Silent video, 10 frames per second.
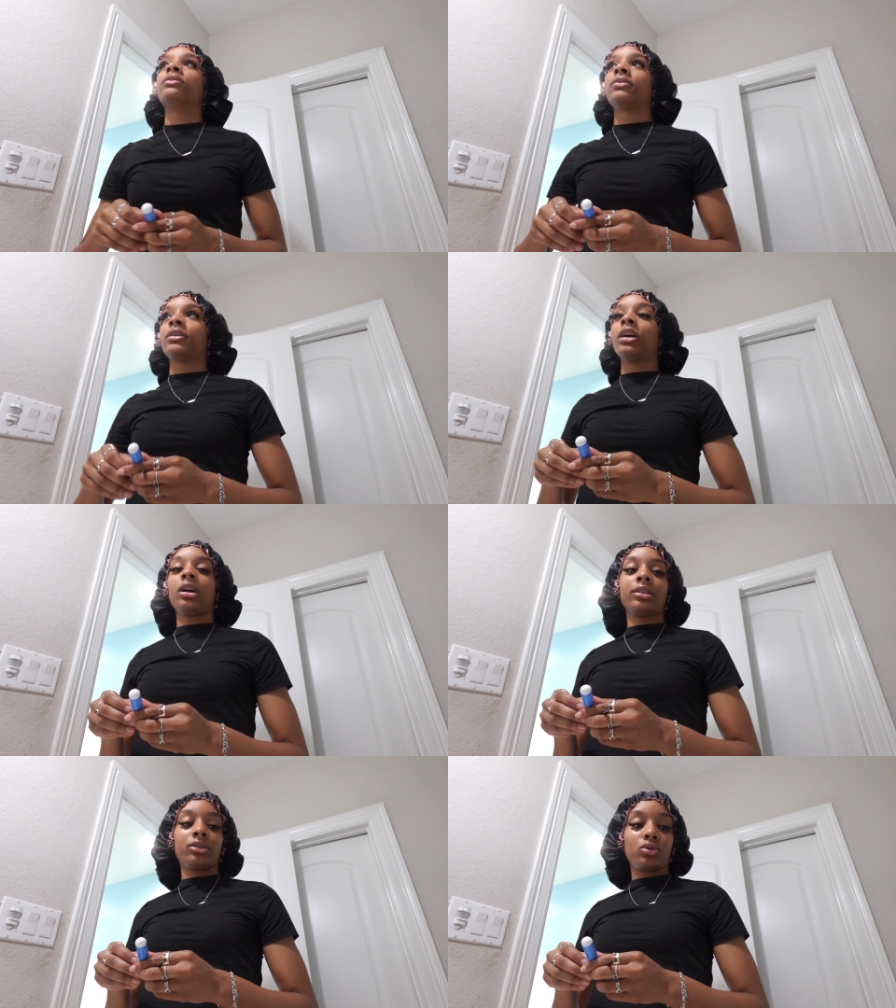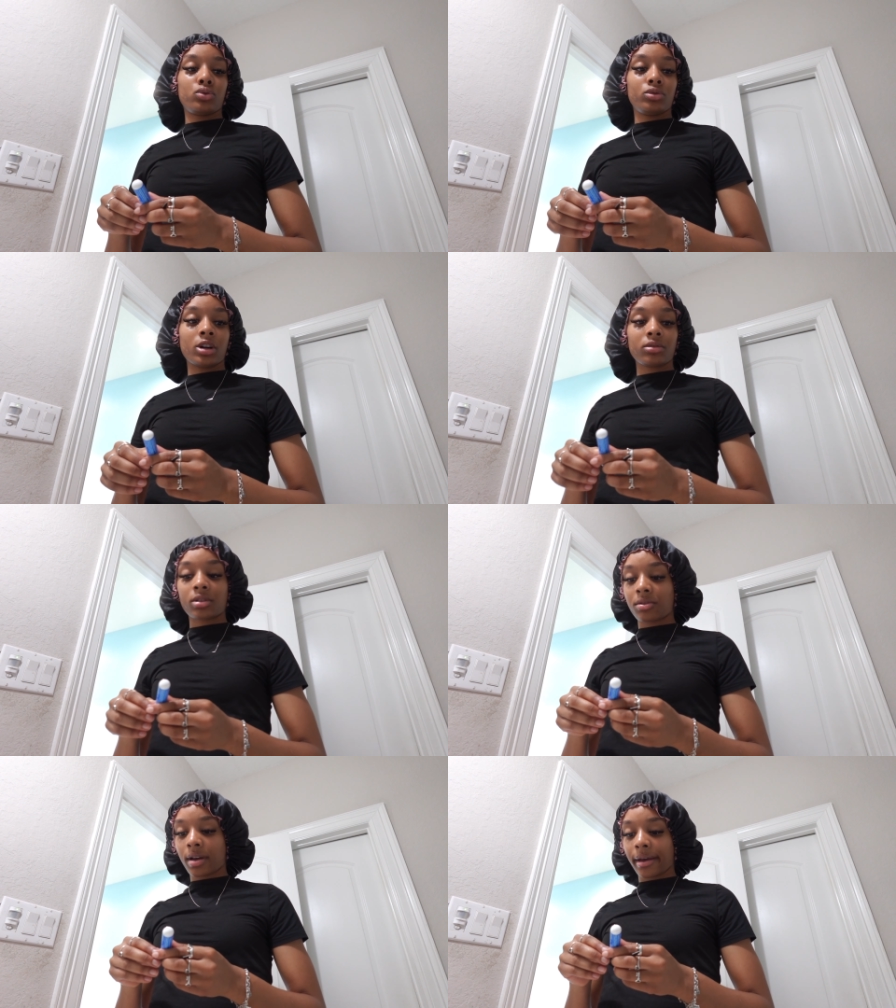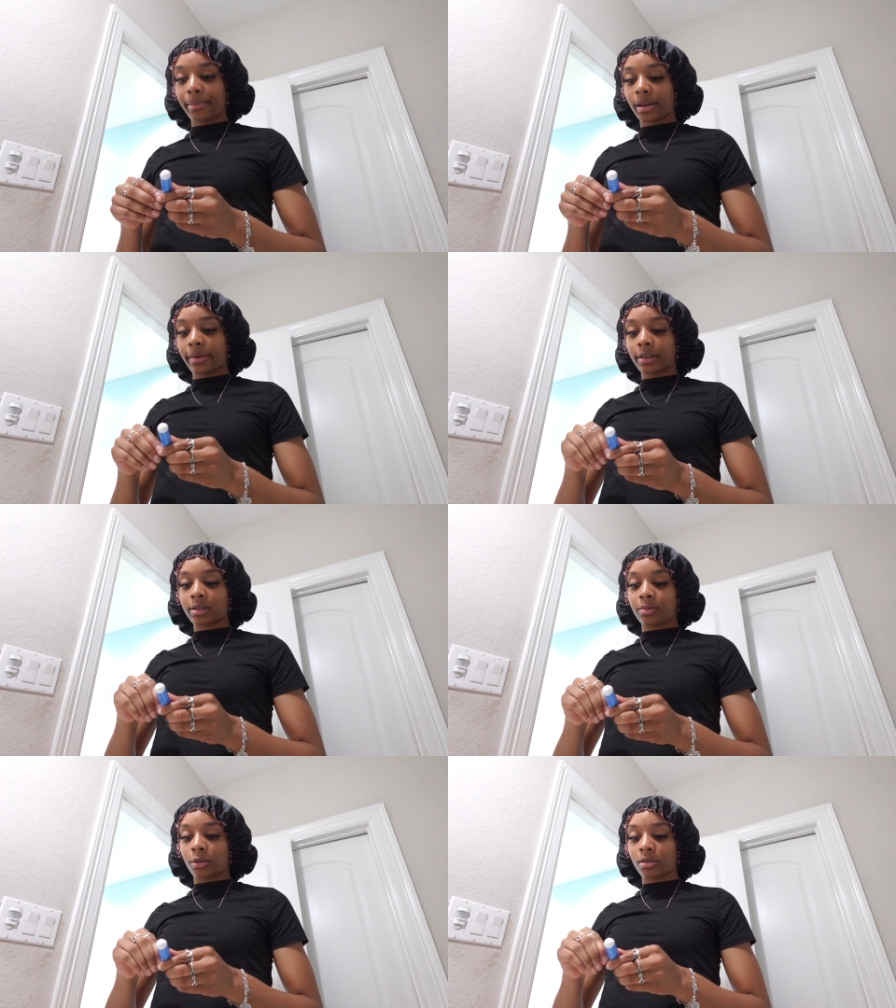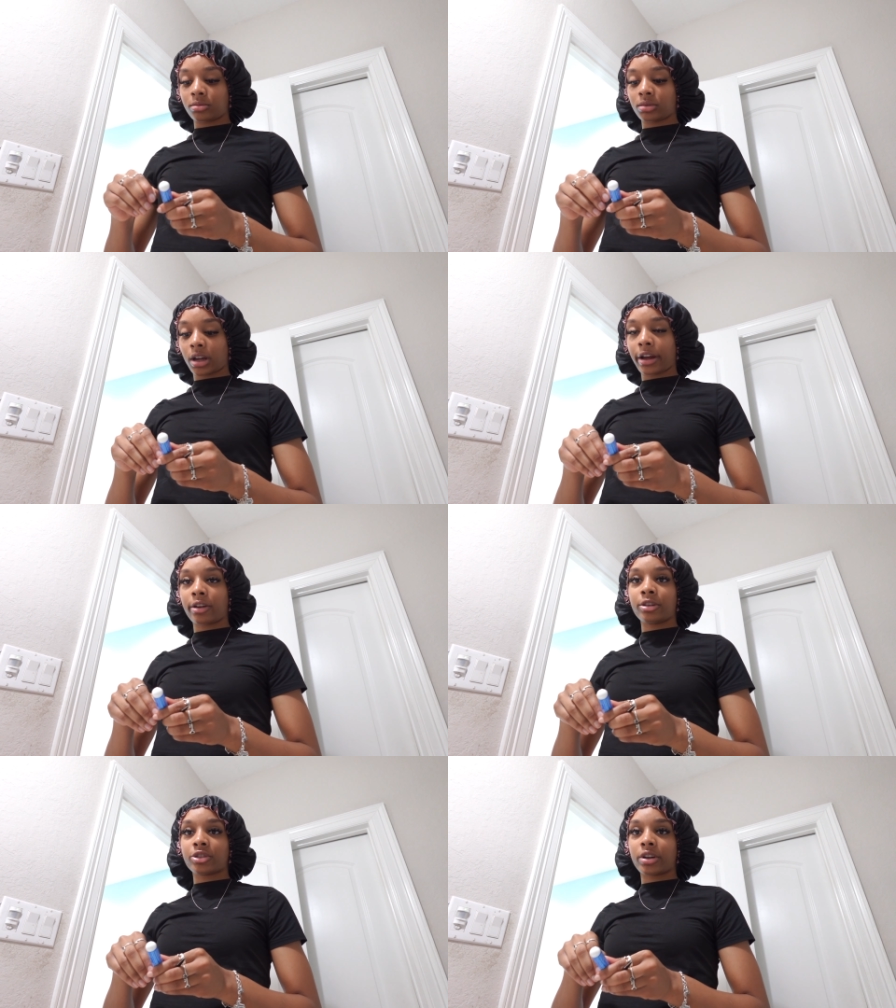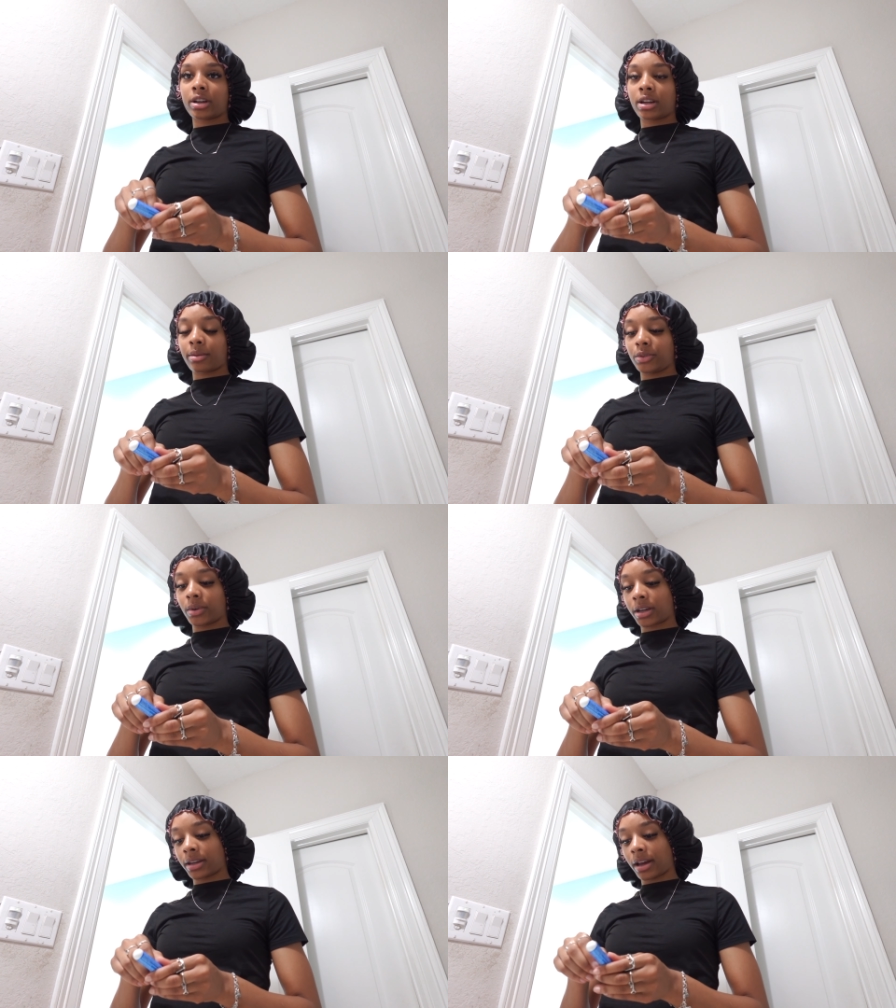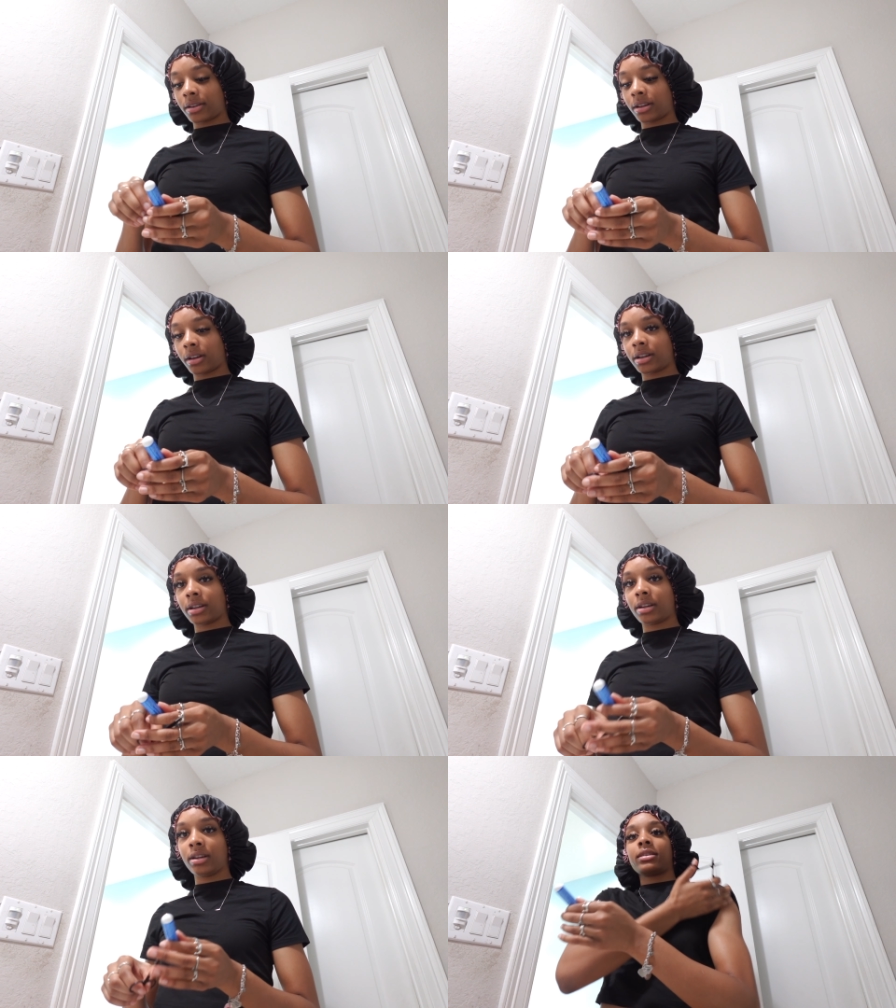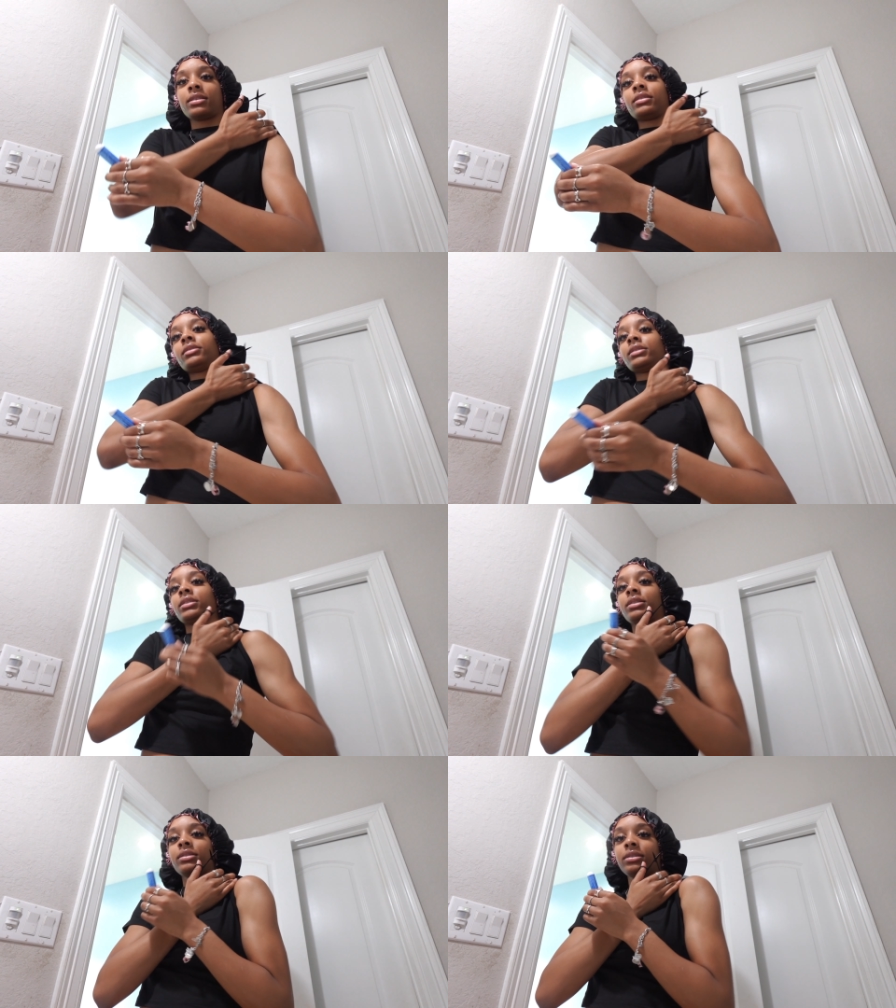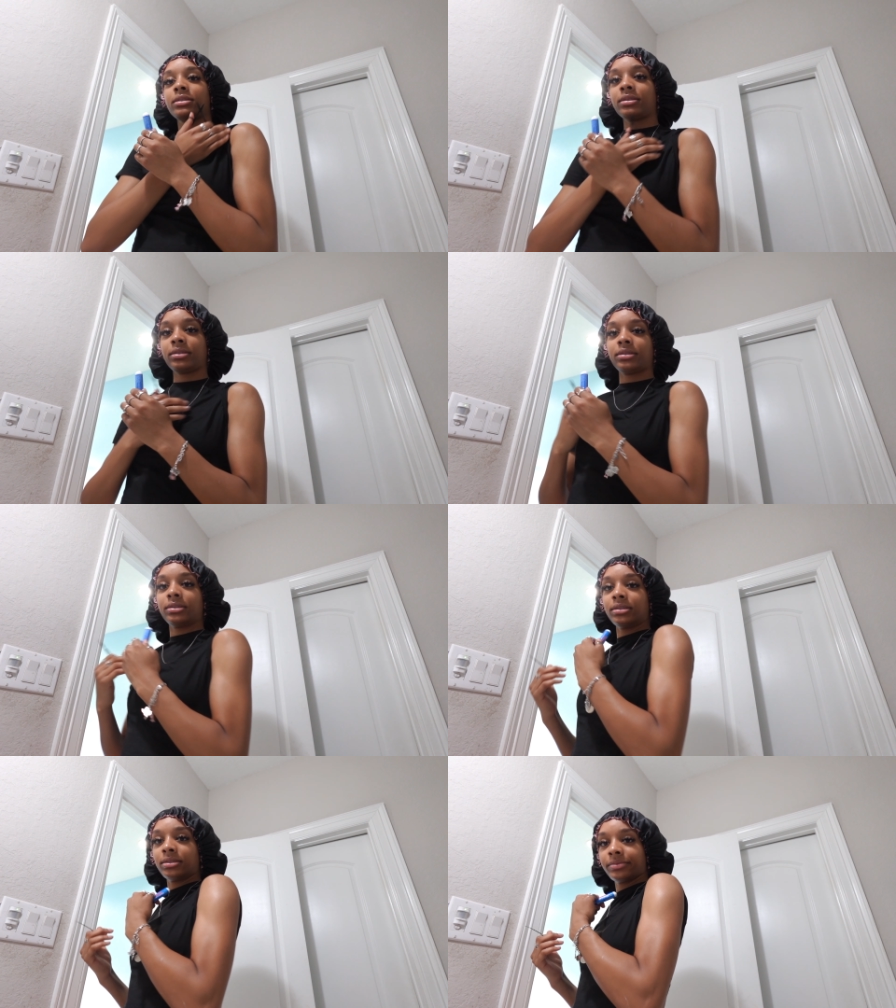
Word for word: For y'all who don't know, I play basketball. I go to training, I be working out and all that. Mm-hmm.